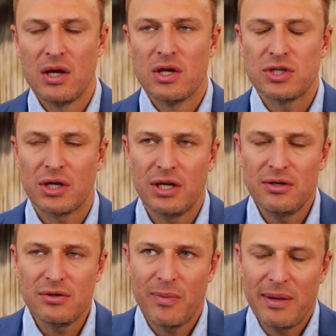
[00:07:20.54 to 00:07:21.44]
So can
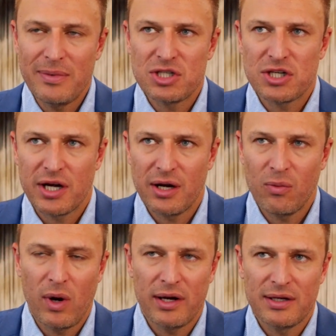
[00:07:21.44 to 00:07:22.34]
you maybe share
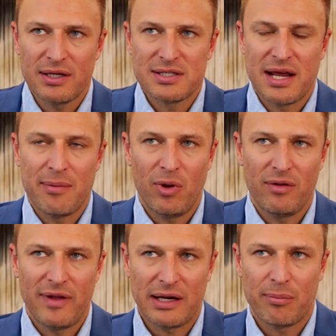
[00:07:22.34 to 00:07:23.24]
what an example,
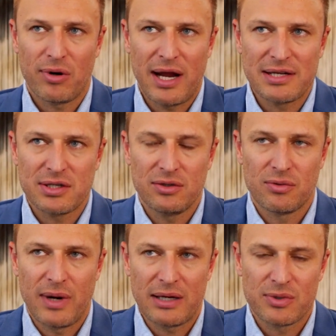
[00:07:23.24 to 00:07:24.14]
like a practical
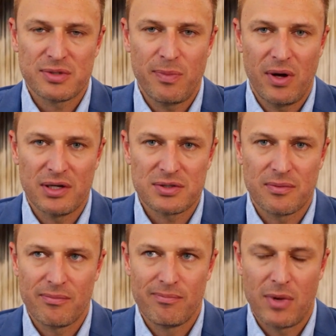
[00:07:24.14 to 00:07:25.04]
direct response
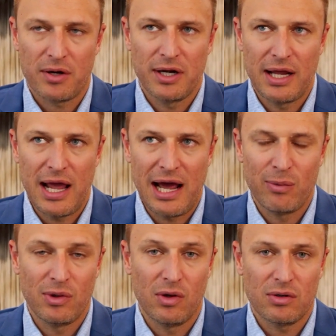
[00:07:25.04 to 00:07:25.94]
marketing ad would
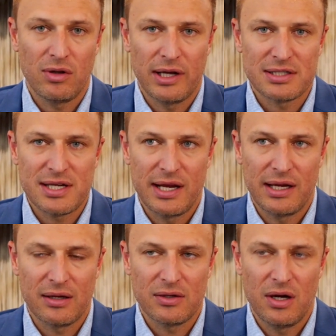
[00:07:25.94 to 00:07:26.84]
look like?
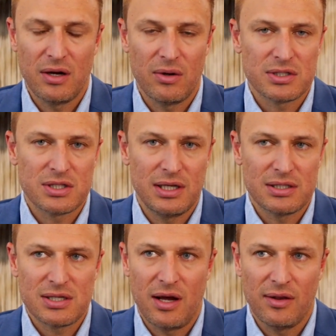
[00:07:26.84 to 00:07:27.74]
Say, it's
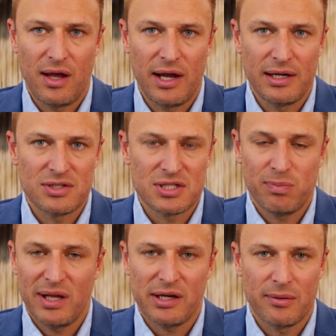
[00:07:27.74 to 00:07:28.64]
online, just
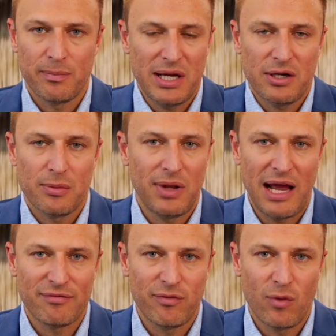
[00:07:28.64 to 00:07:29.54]
pick your
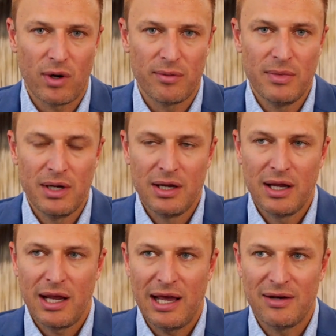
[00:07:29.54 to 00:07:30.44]
platform
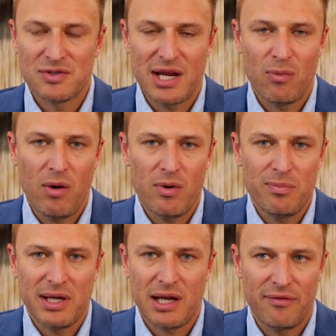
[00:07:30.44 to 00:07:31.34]
and say what would
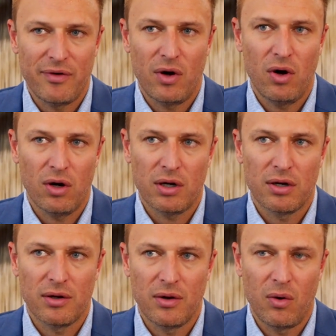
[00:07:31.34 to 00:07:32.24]
be kind of a hook
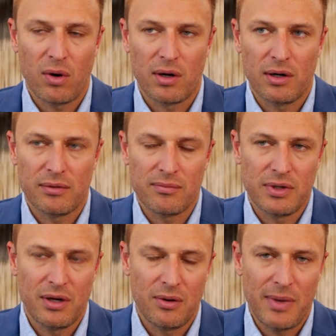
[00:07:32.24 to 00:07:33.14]
or,
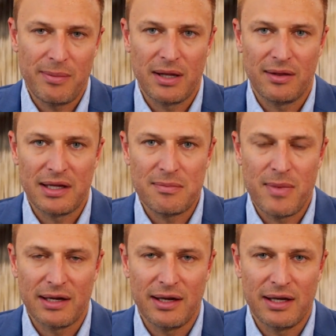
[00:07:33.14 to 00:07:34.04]
maybe a lead
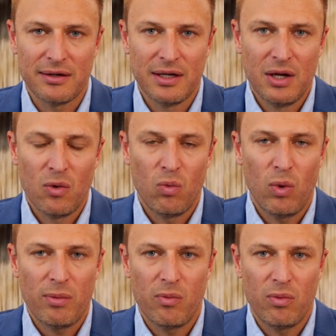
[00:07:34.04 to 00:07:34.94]
magnet,
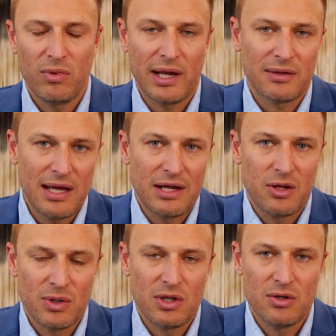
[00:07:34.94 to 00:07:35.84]
what like that you
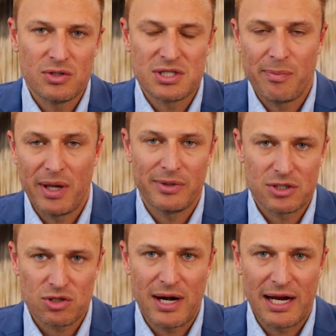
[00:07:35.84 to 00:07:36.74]
would use to be able to
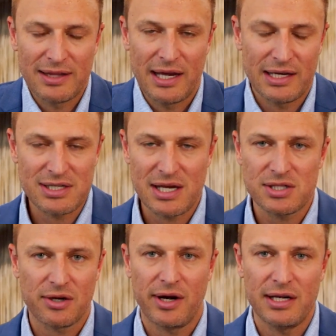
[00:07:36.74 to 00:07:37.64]
track that. Because that's a
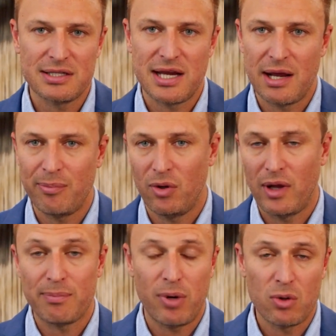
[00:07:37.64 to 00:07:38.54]
great example,
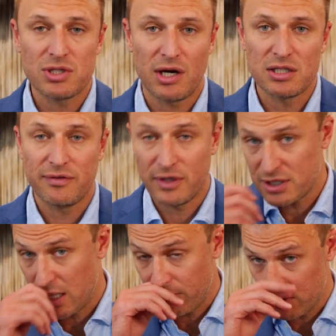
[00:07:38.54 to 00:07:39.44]
like postcards, for example.